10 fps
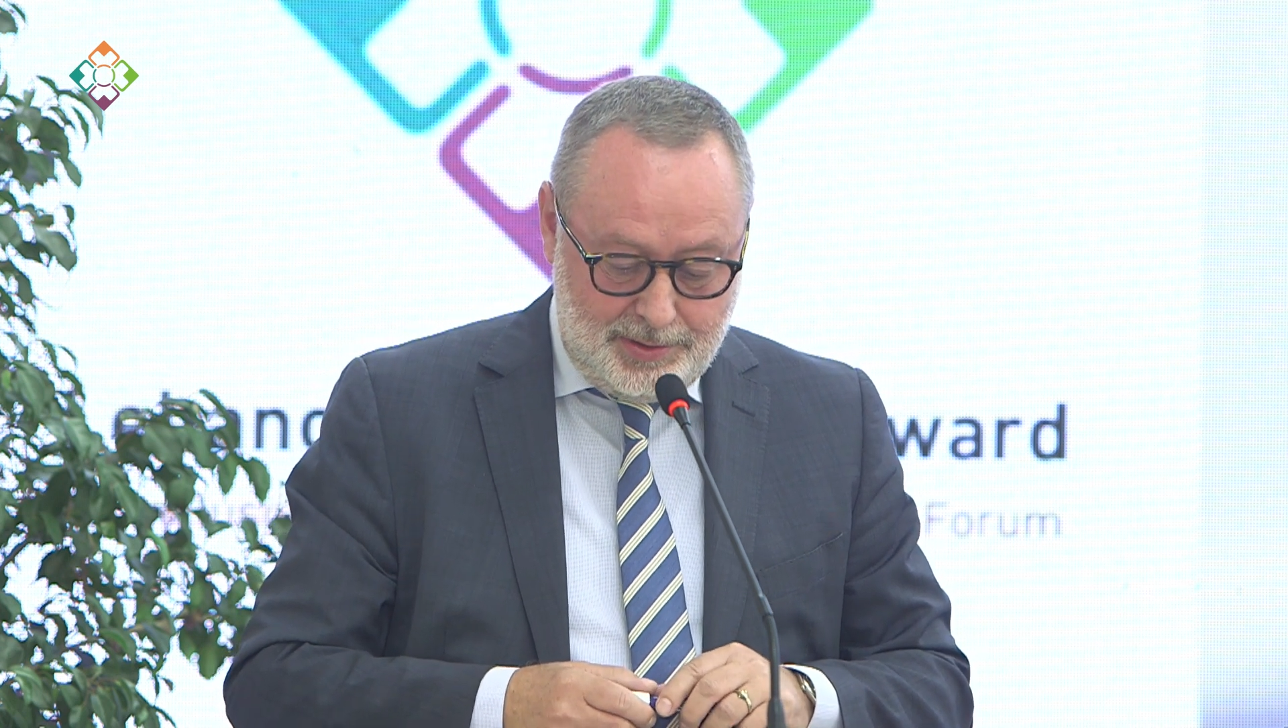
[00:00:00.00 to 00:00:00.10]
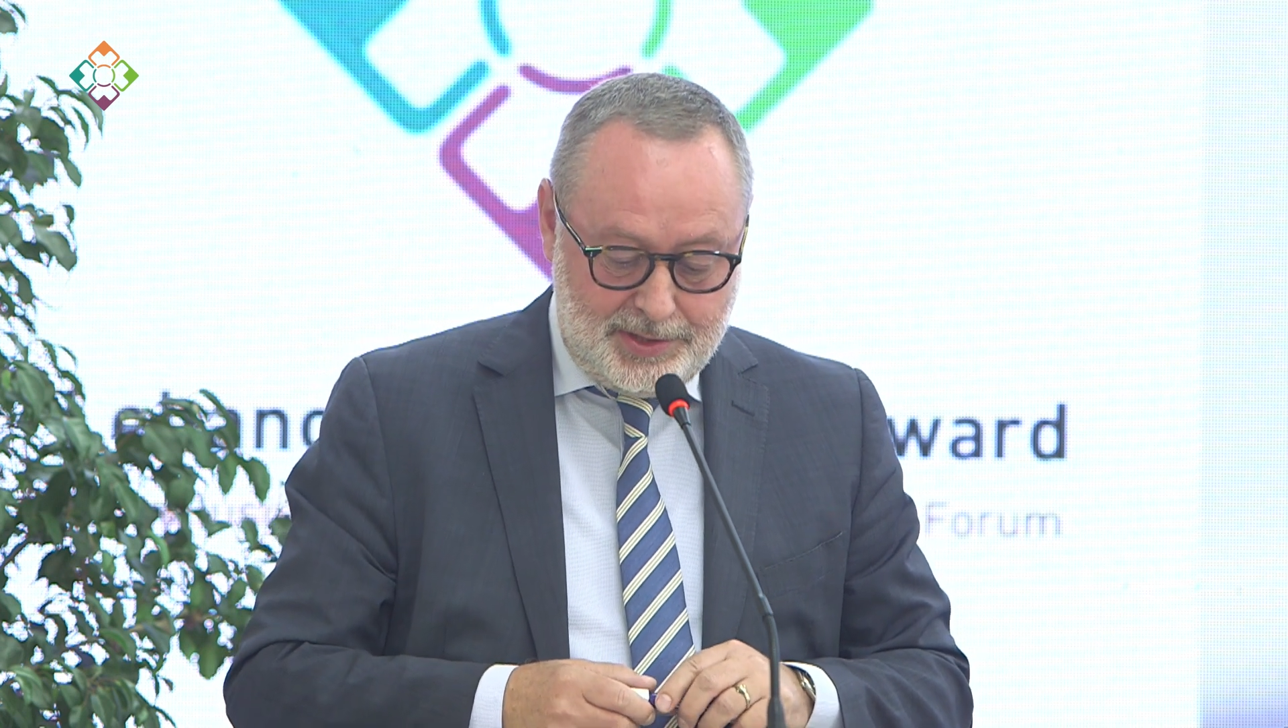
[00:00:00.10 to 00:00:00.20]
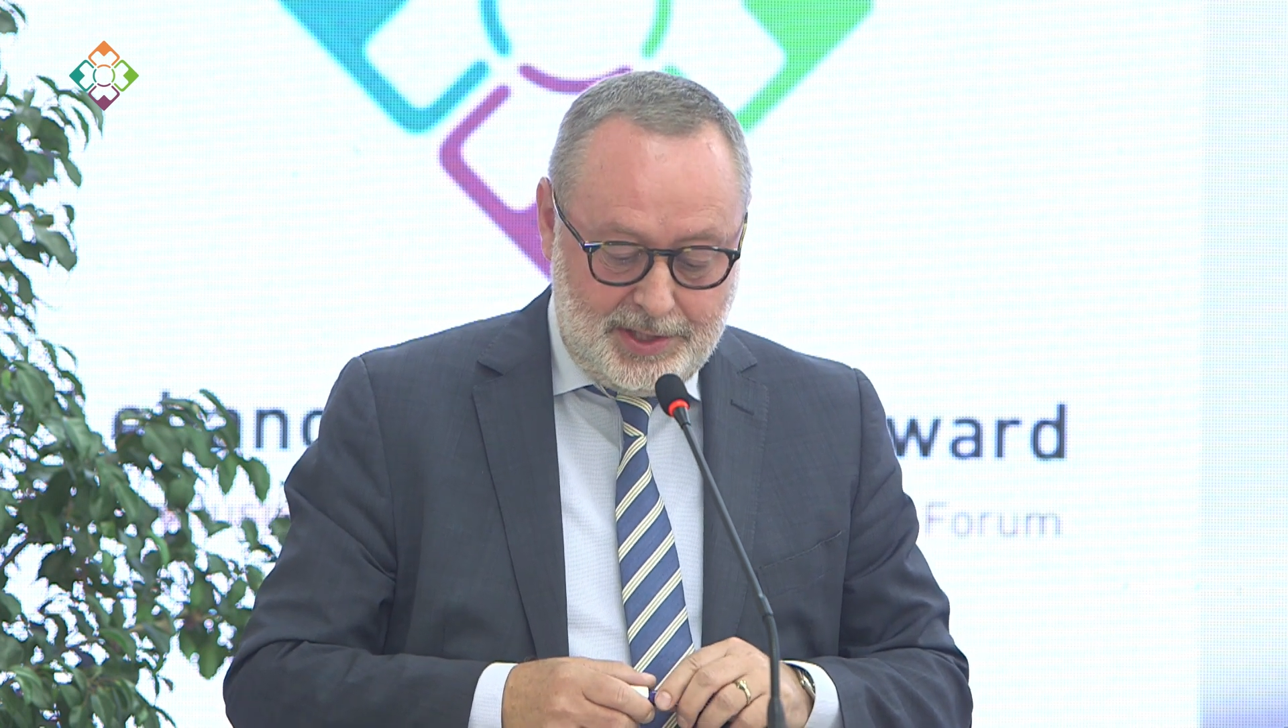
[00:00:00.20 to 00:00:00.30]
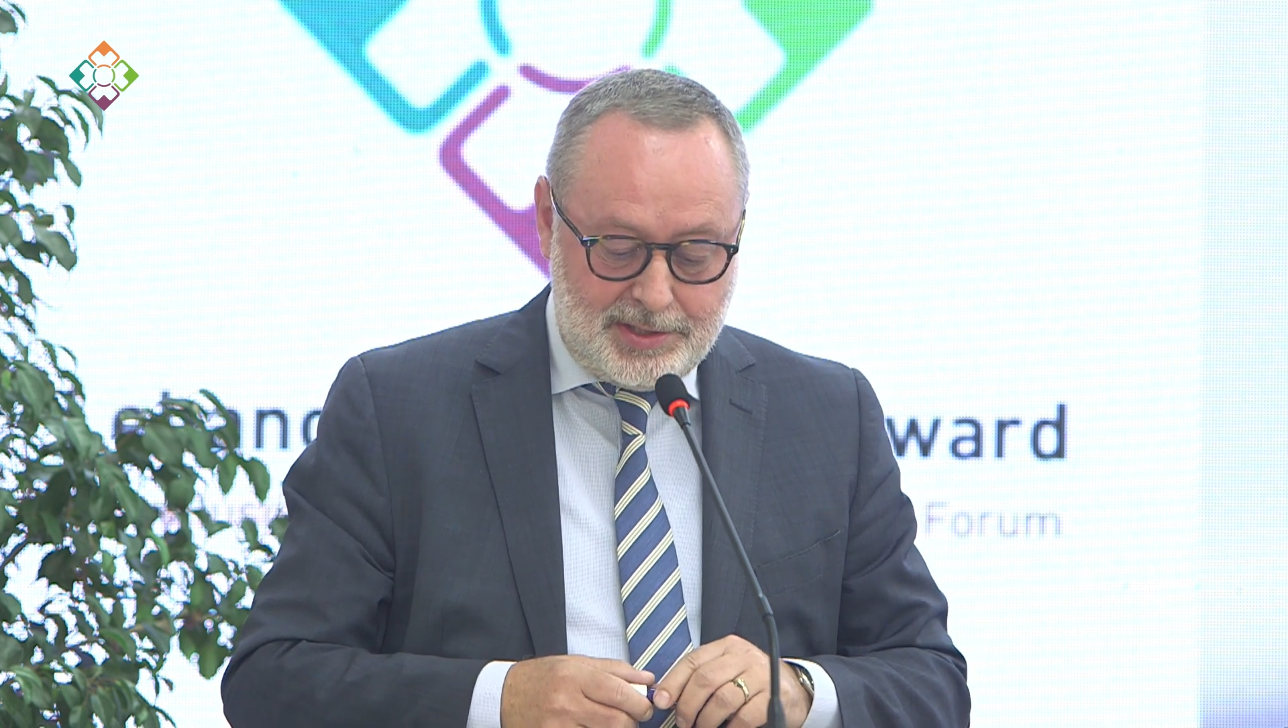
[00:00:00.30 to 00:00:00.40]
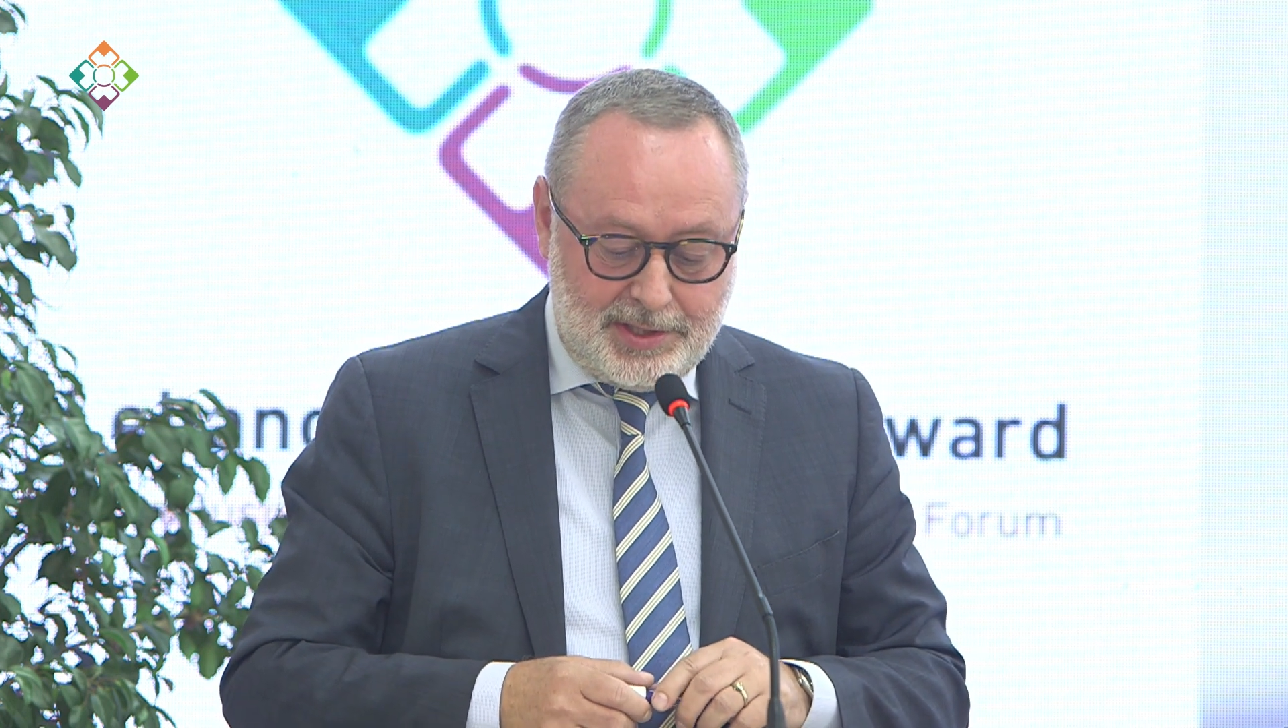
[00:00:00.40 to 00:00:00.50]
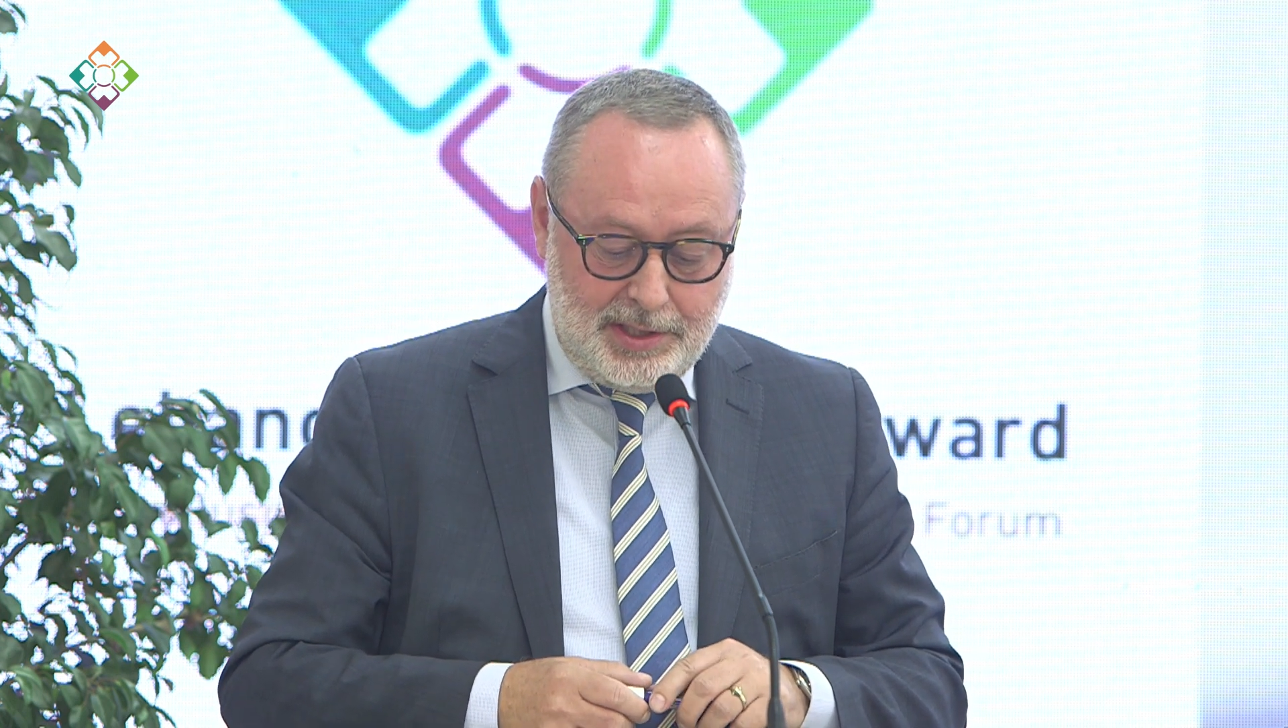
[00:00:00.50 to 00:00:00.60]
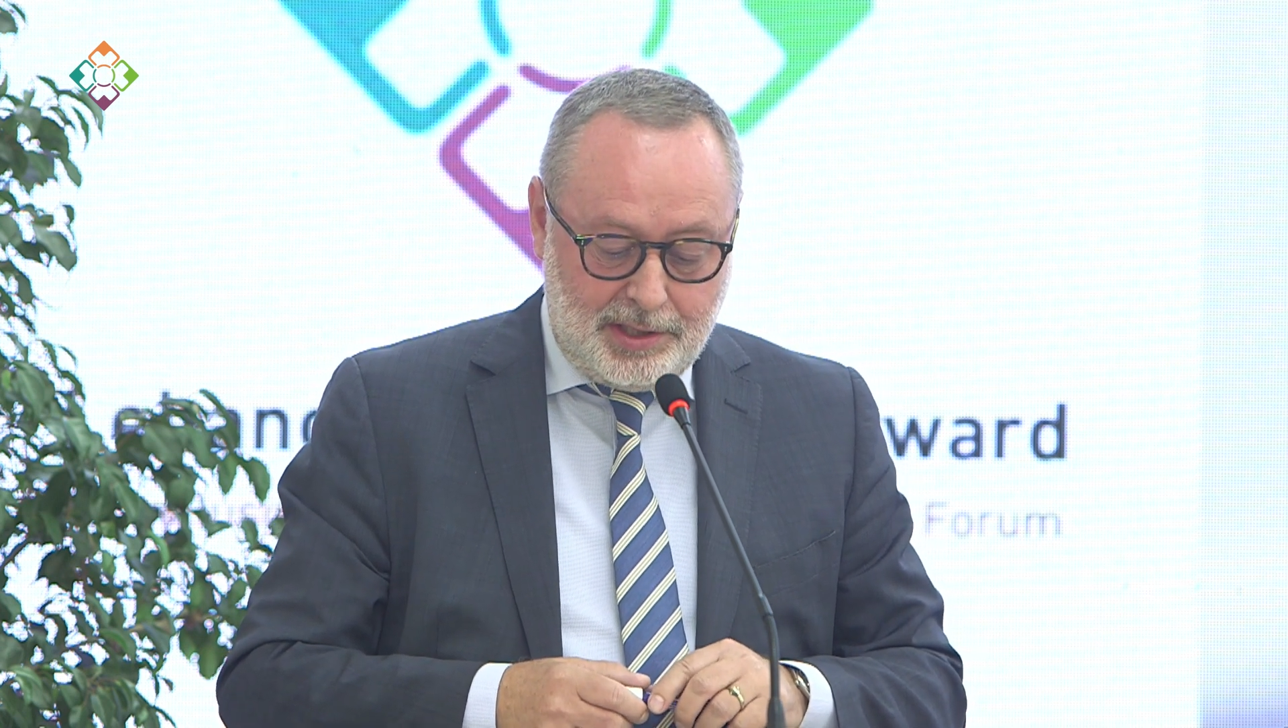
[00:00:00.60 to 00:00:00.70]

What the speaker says: Since the